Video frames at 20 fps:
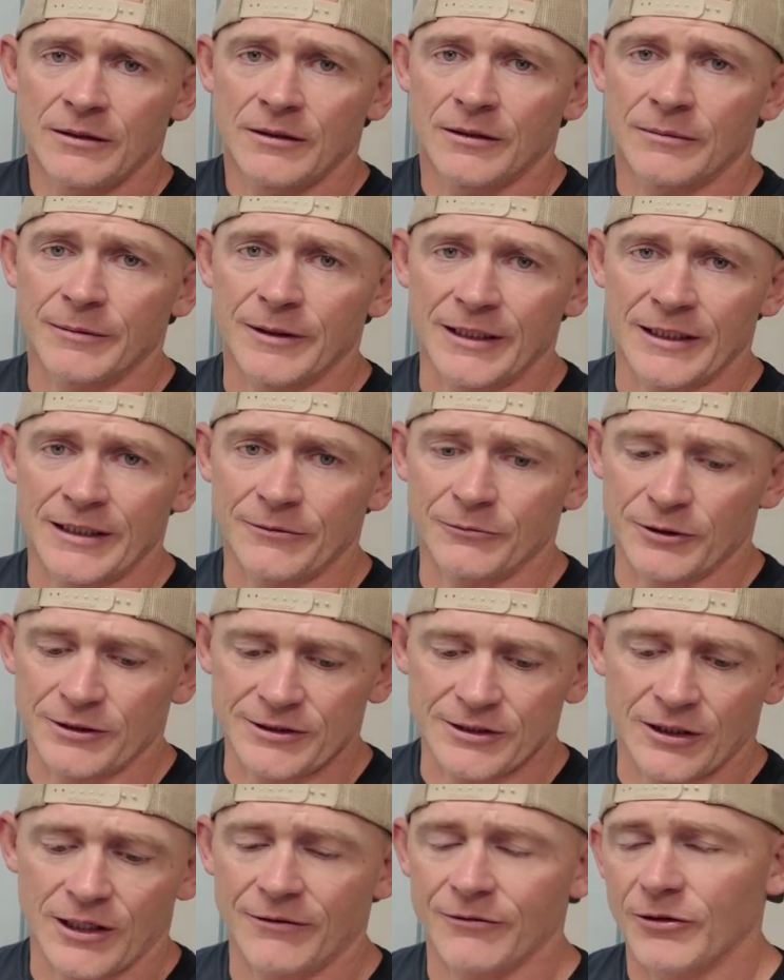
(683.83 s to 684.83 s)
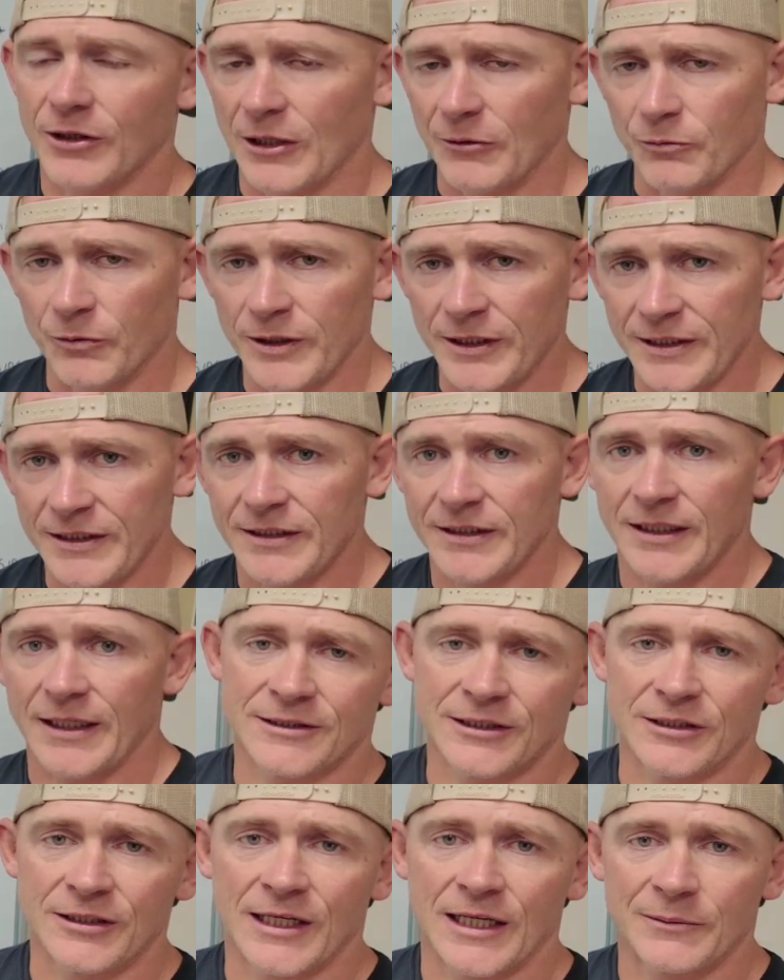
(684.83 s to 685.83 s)
But anyways, y'all have a great week.
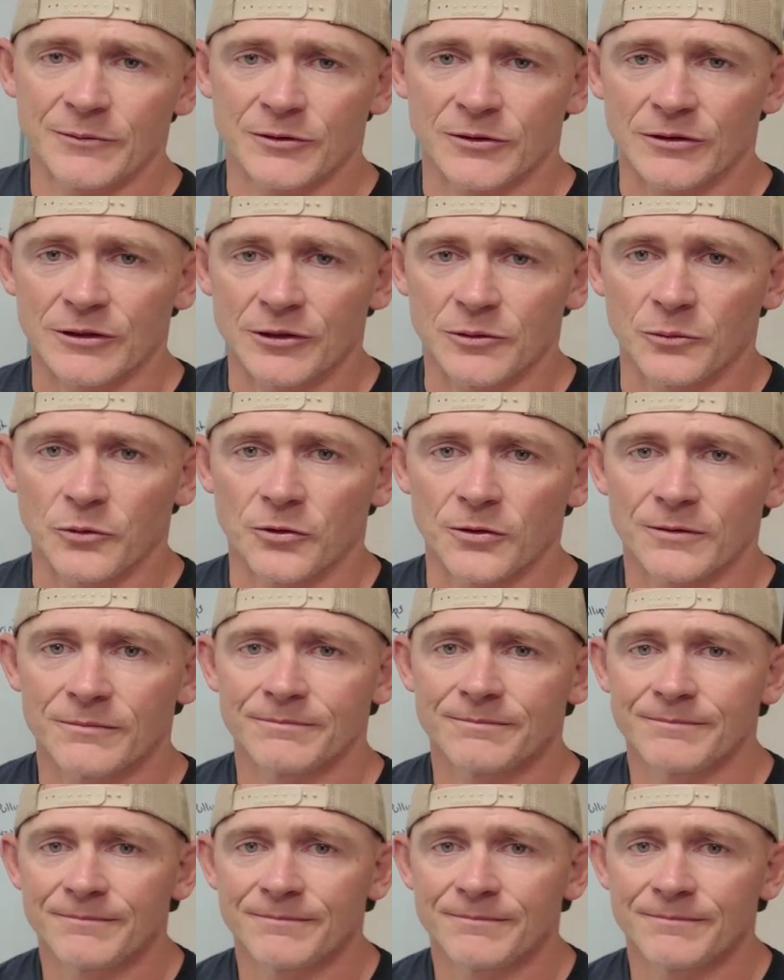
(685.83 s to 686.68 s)
See your names on the leaderboard.